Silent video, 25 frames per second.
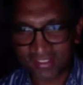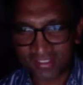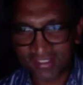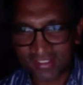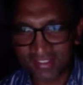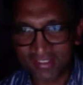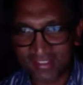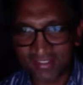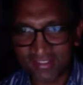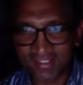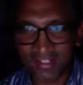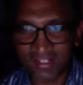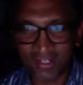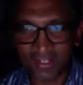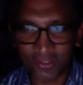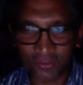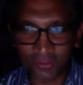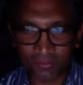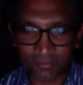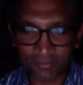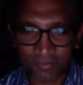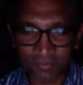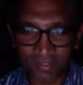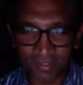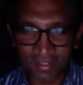syndrome,
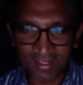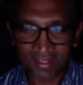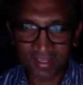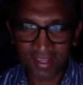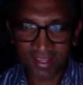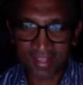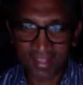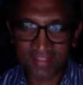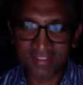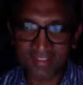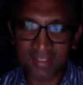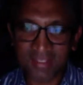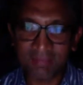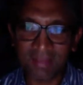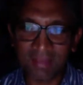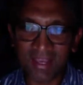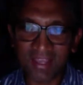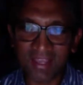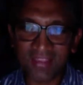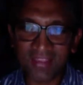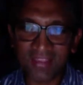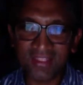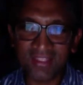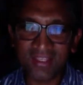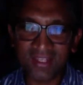mm-hmm. and some mm-hmm.
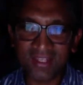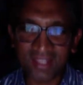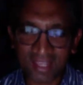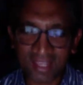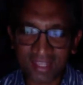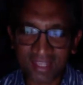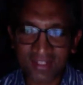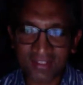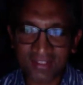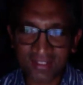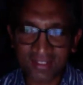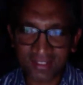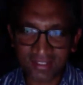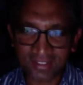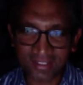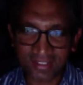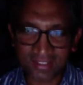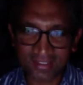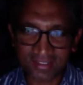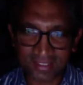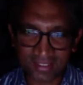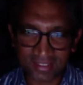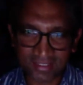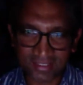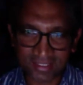other rare
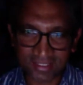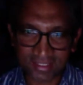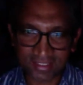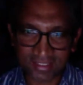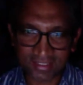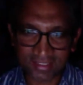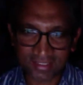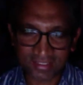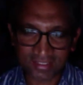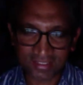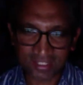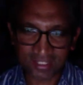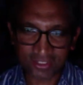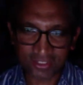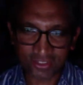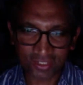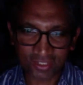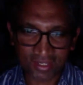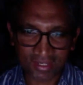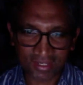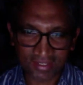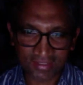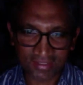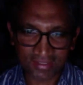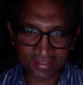diseases such
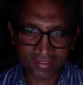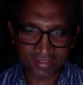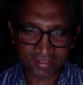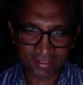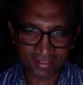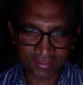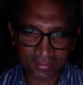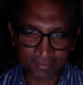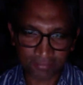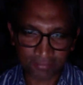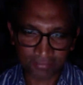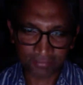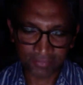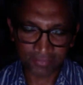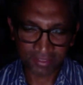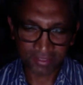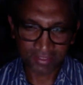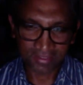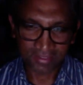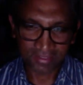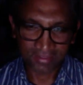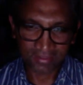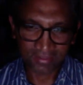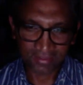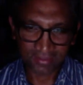as um,
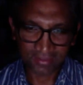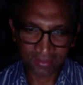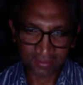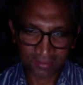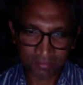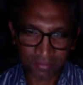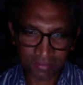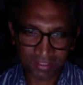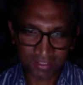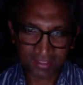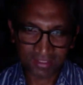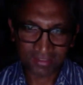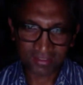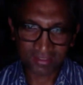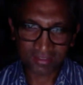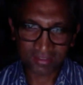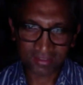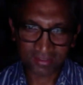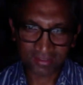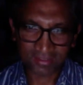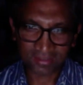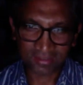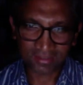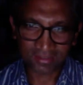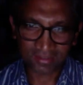the
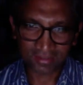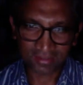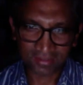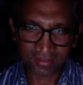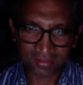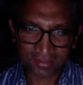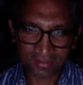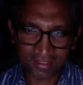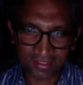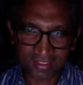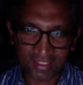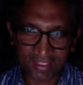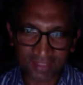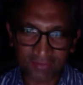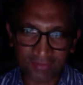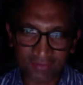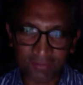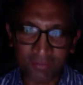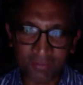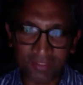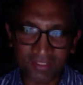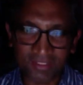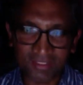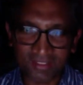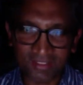beta, the eleven
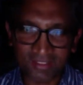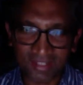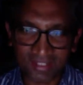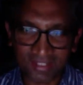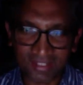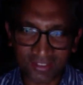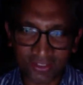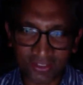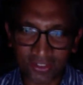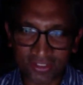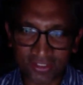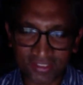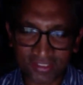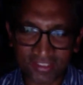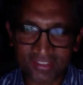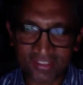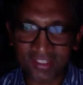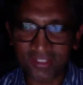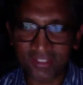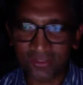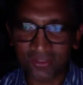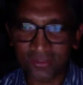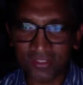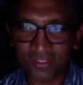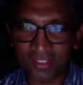beta
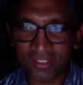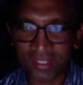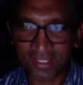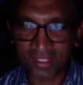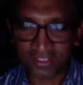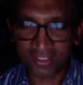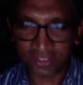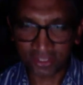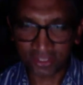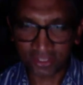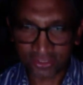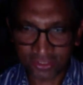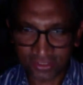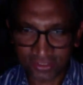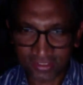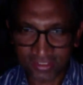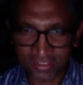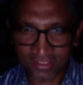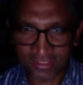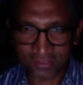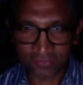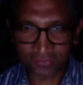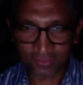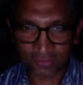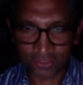hydroxysteroid dehydrogenase
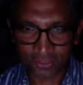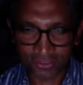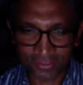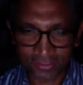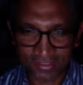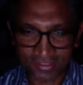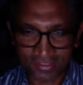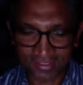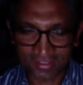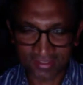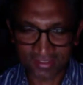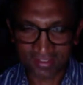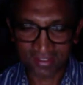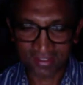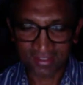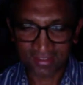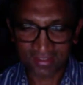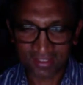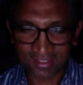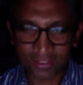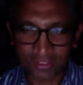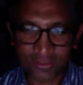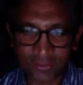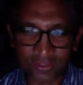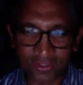deficiency.
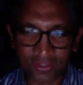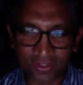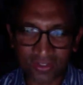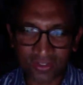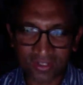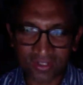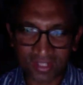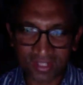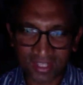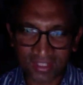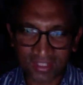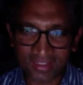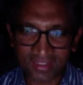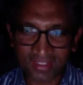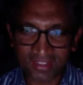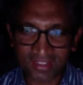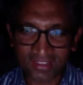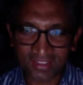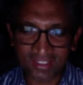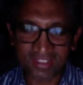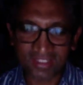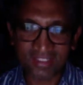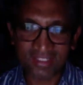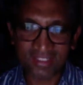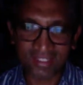Those are rare things
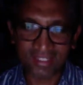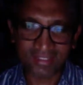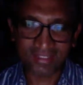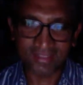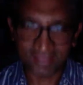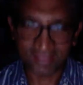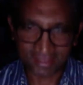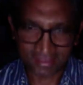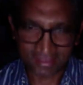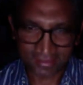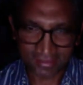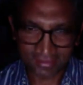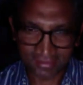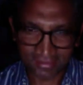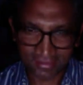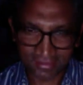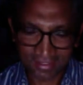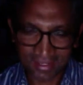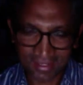in kids.